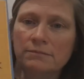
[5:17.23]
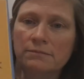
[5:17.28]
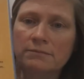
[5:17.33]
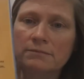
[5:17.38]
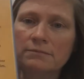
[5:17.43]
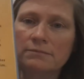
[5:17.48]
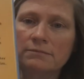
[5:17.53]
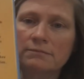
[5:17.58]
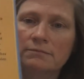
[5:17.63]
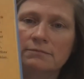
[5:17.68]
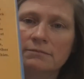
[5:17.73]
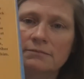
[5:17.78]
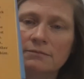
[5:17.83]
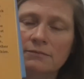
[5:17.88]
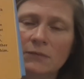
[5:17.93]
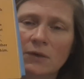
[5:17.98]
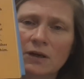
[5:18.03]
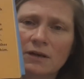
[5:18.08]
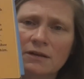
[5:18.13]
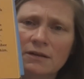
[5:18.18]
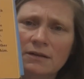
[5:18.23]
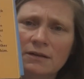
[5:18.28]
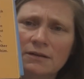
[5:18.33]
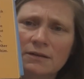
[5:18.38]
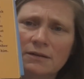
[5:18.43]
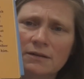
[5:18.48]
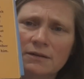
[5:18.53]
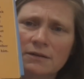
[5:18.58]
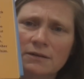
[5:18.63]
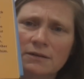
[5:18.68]

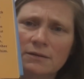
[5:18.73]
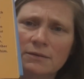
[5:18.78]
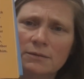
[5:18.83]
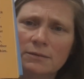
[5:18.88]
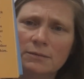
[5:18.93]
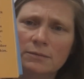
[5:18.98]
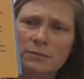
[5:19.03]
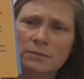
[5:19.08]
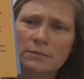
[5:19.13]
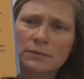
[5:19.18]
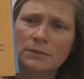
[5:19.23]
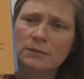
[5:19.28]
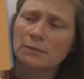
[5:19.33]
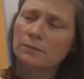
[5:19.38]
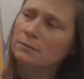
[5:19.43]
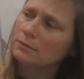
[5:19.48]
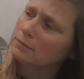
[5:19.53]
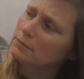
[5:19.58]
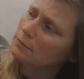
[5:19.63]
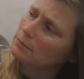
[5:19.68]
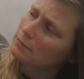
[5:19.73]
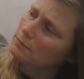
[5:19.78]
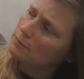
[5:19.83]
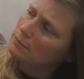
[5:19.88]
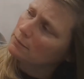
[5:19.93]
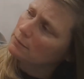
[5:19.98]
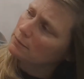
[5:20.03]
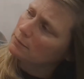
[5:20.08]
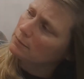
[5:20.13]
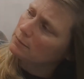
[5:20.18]

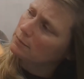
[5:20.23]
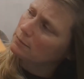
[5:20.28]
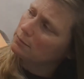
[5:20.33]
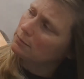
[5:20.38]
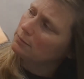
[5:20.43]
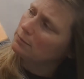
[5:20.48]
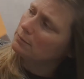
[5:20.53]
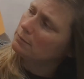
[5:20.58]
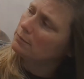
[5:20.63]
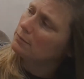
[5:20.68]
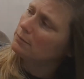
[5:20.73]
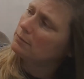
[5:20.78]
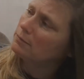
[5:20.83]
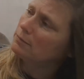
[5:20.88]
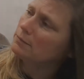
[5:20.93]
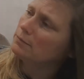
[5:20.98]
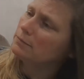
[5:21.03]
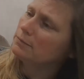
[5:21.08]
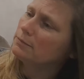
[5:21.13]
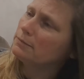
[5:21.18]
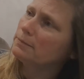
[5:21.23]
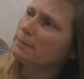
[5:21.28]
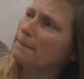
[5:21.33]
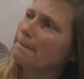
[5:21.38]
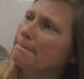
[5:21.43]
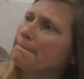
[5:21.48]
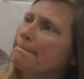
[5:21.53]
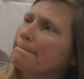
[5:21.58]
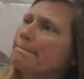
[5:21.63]
[no speech]